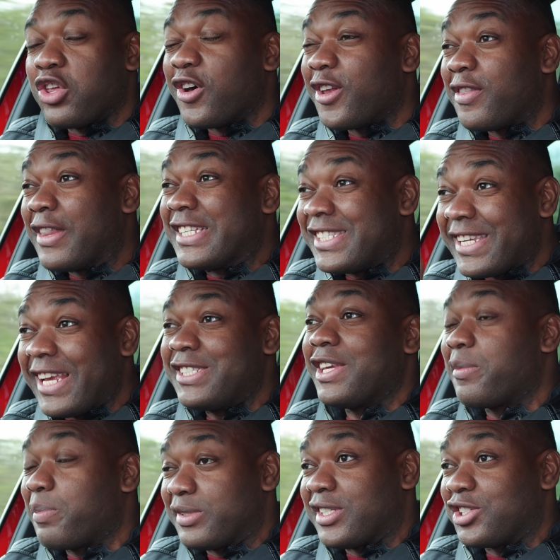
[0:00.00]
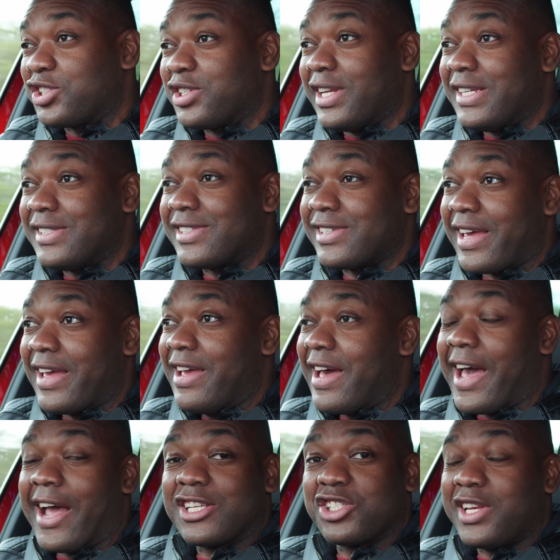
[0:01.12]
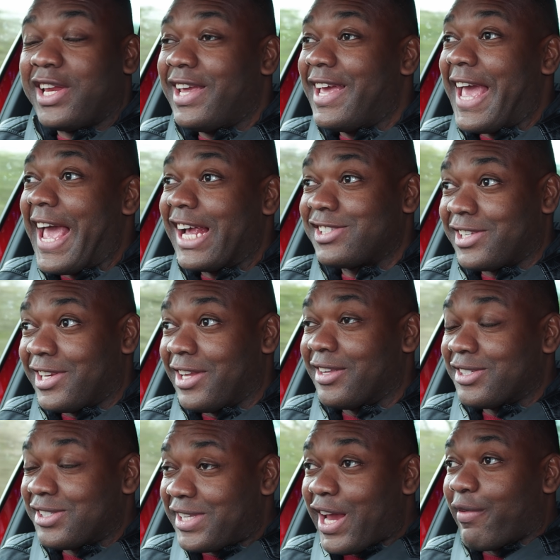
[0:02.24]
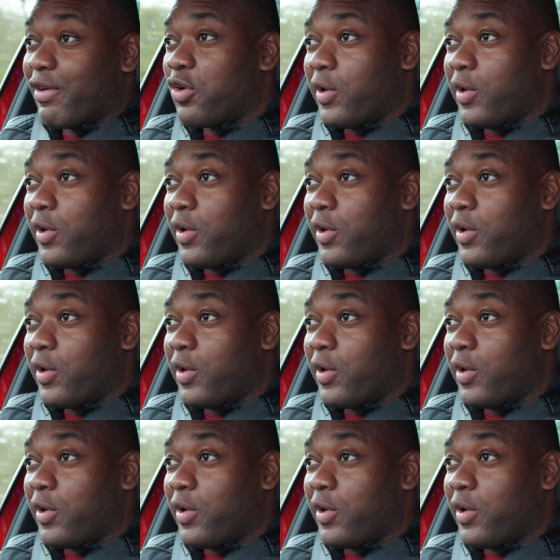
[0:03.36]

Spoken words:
good. The seating position is actually excellent. The steering